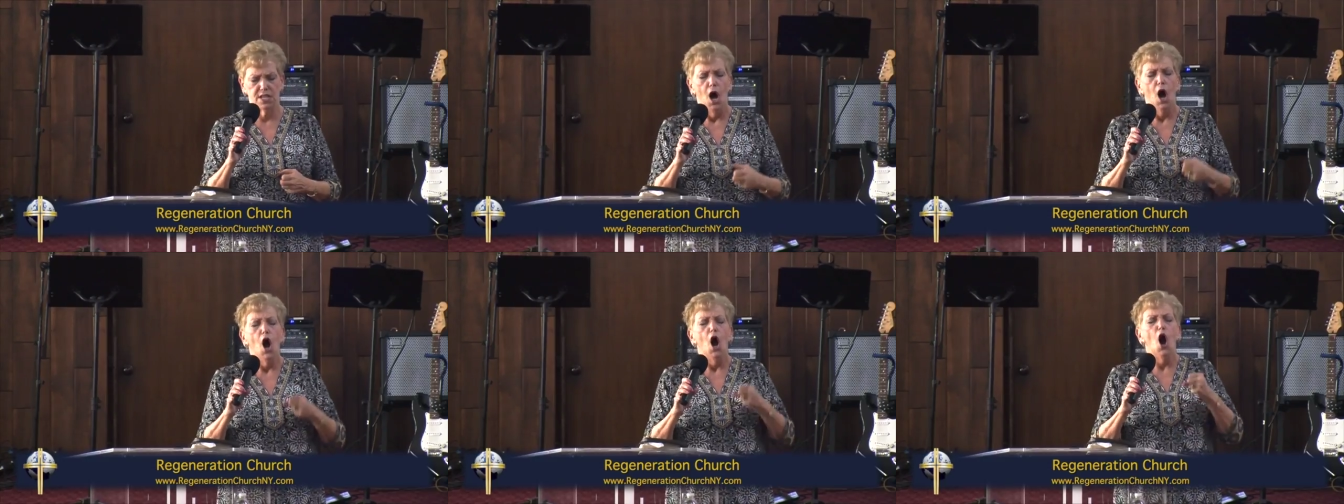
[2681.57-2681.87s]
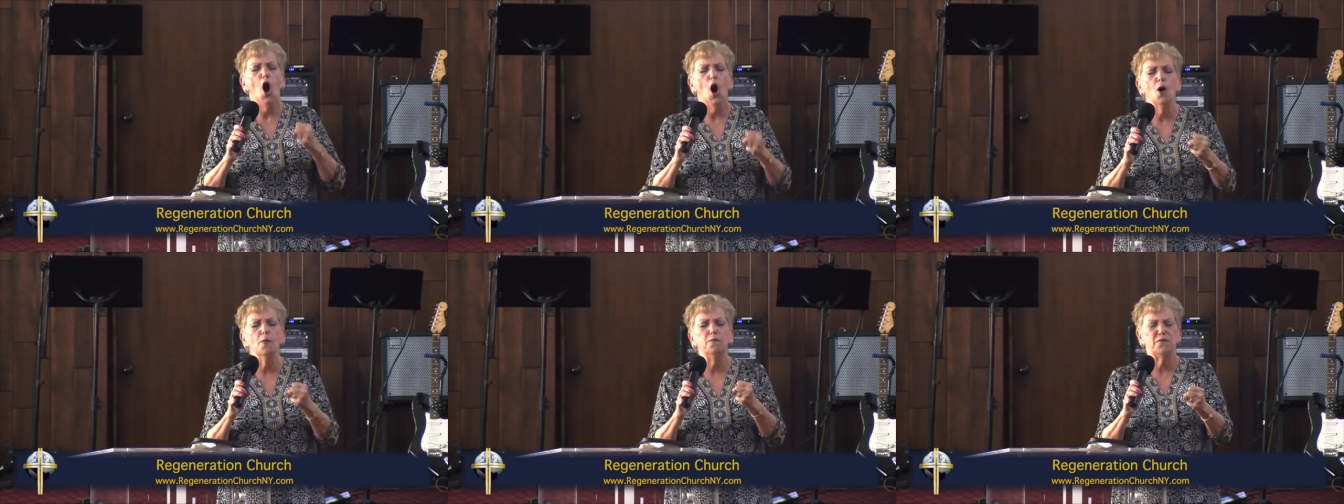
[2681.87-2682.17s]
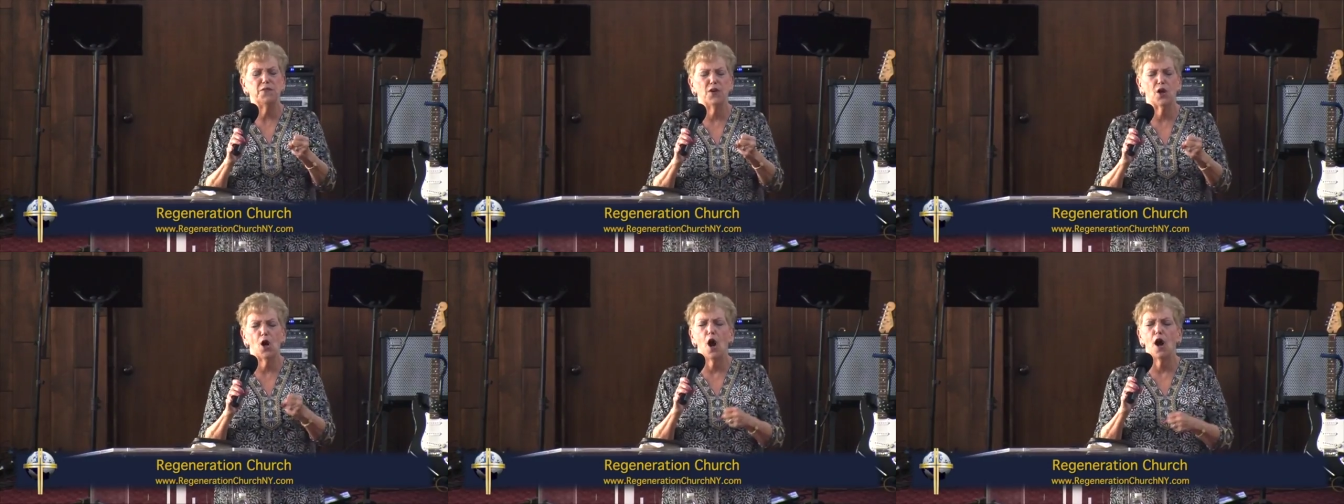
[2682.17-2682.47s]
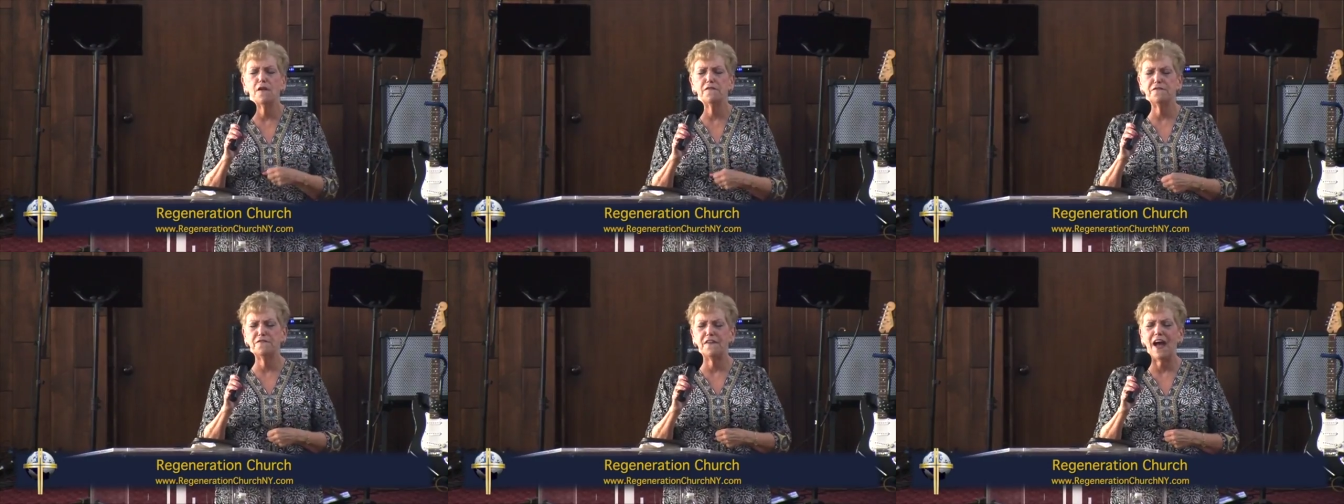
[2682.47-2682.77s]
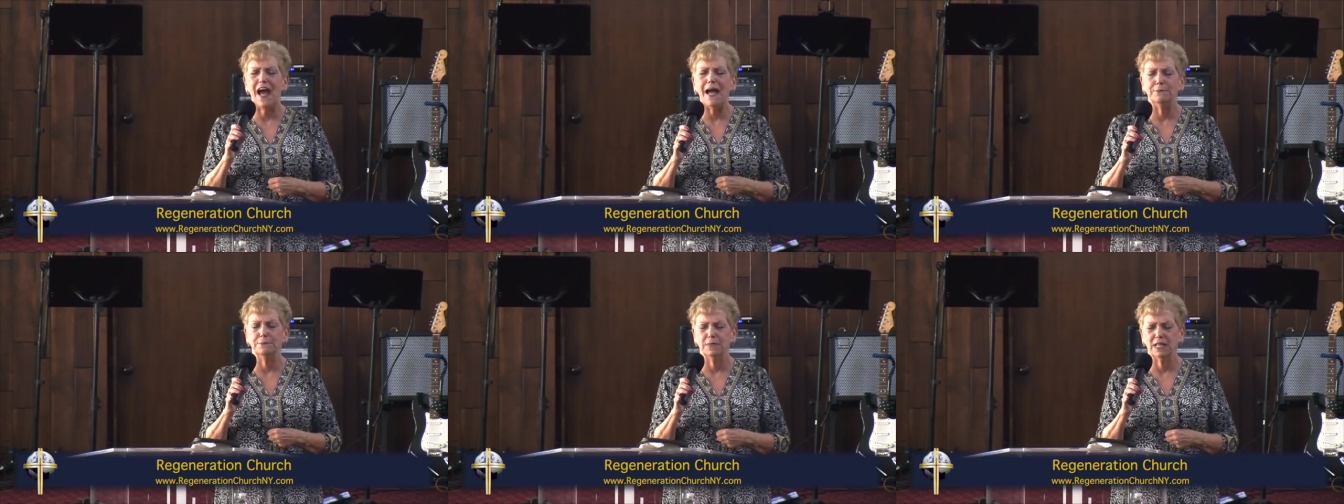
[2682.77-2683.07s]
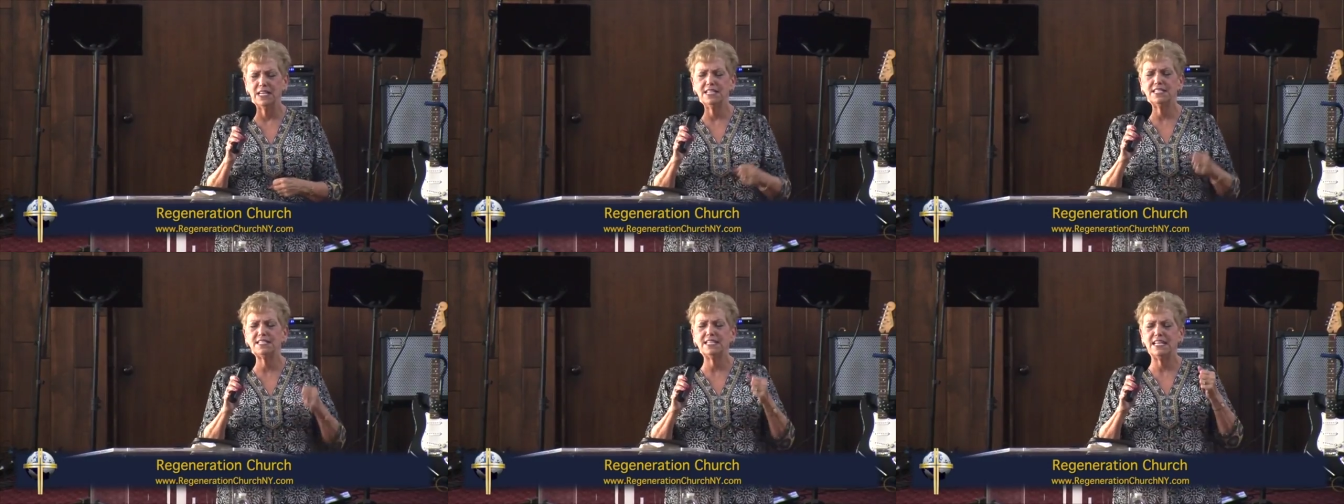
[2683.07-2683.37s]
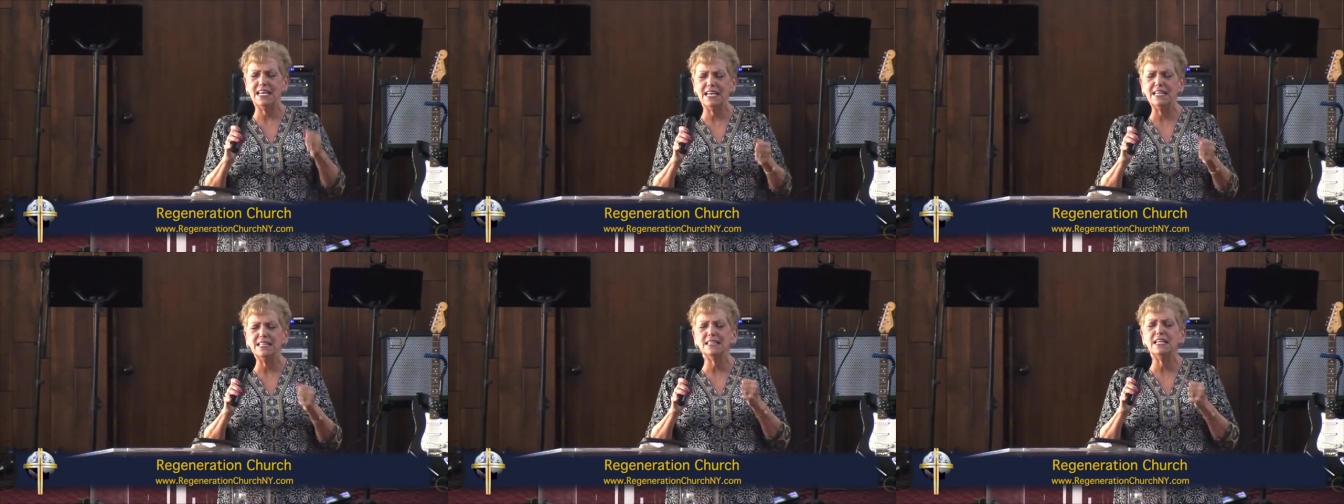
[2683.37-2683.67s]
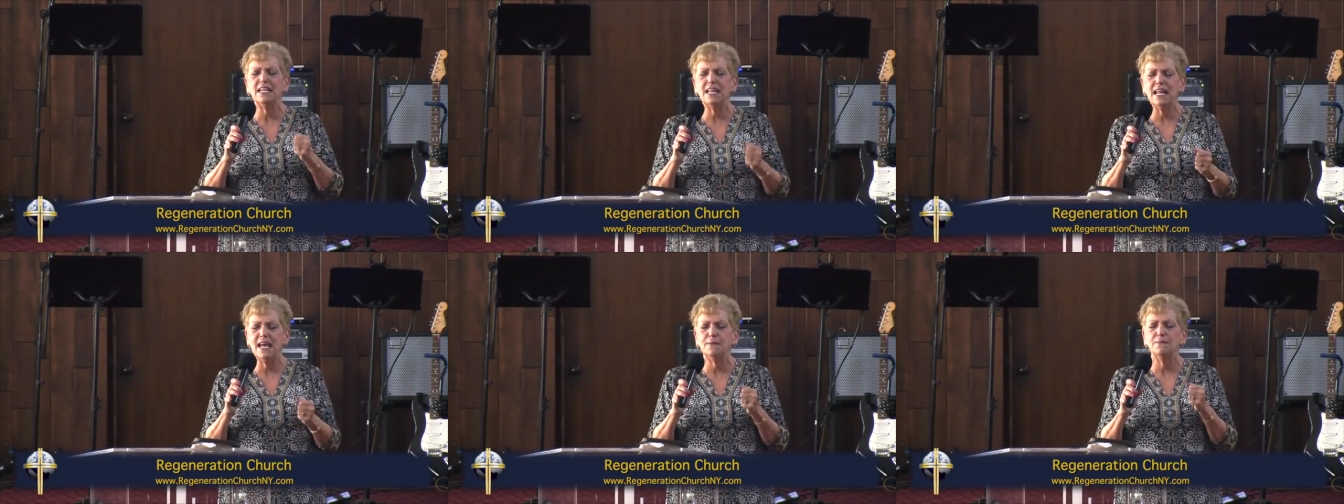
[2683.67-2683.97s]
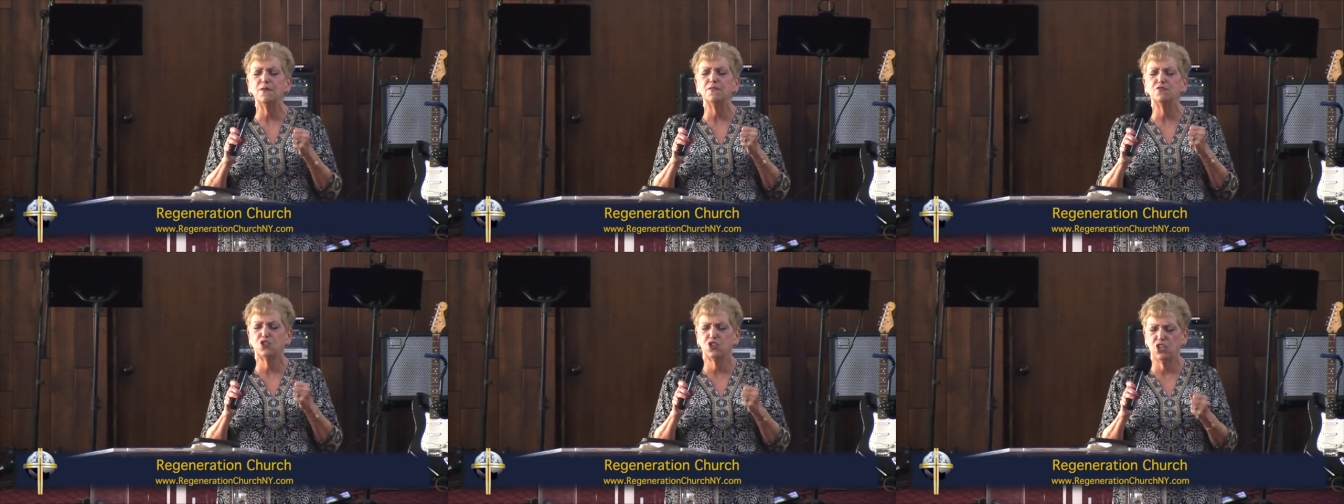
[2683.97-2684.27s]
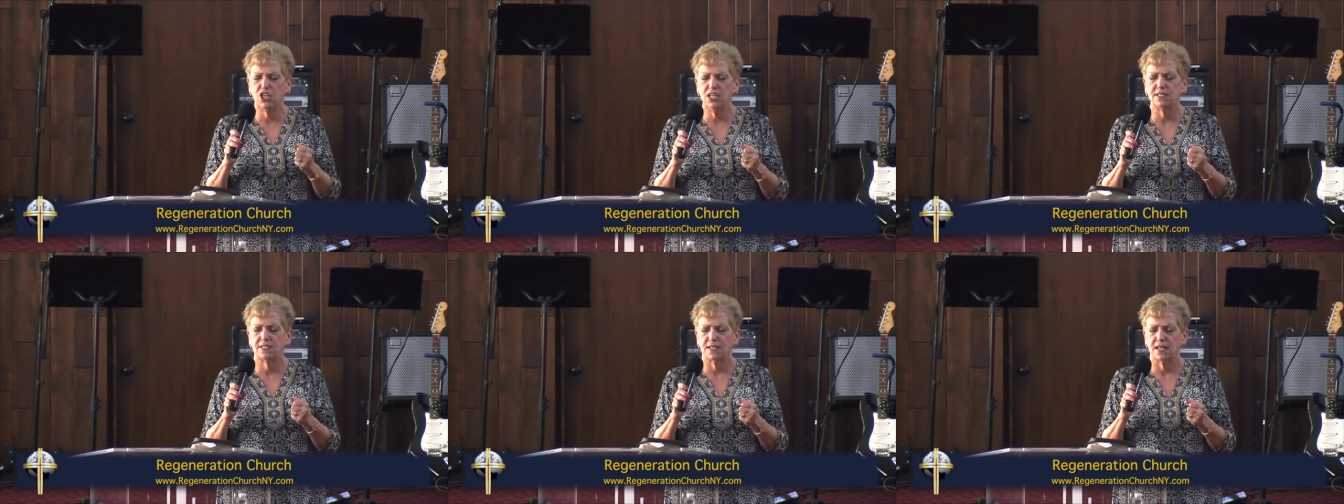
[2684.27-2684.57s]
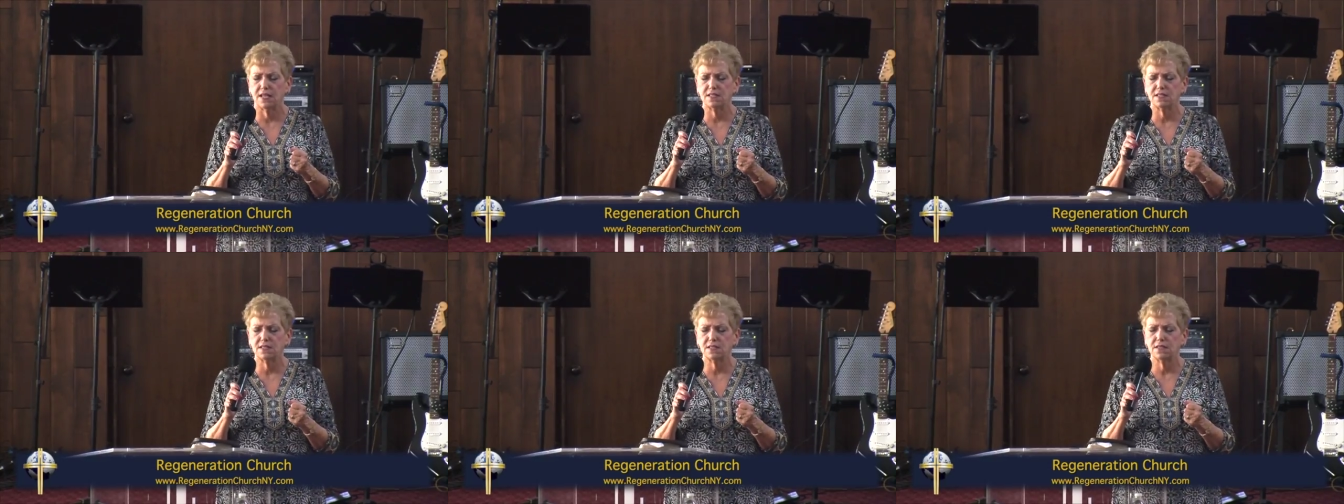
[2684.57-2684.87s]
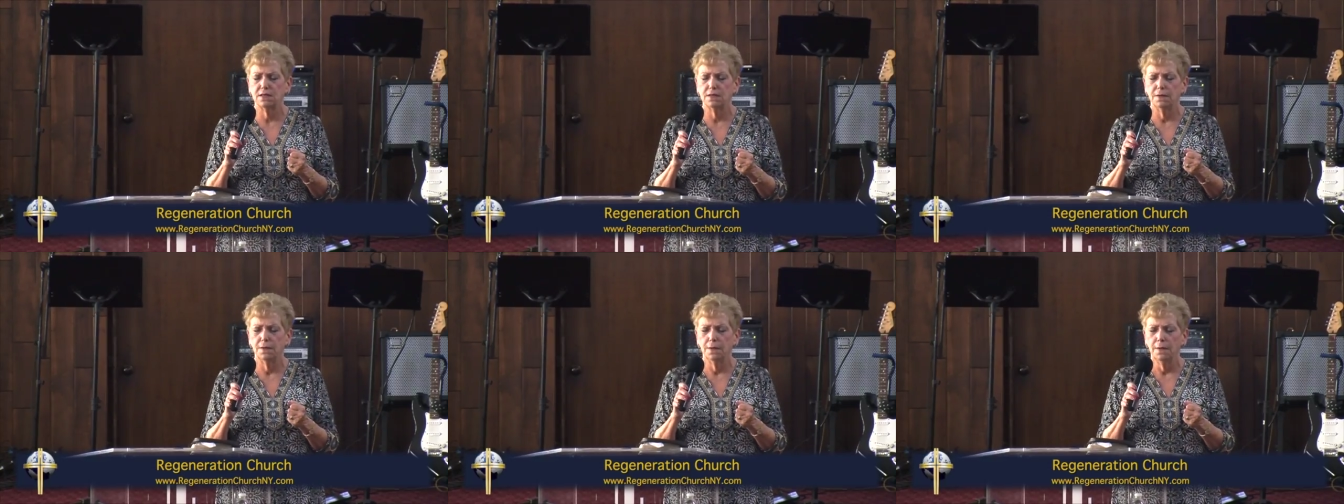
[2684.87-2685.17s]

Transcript: hope for our families in the name of Jesus.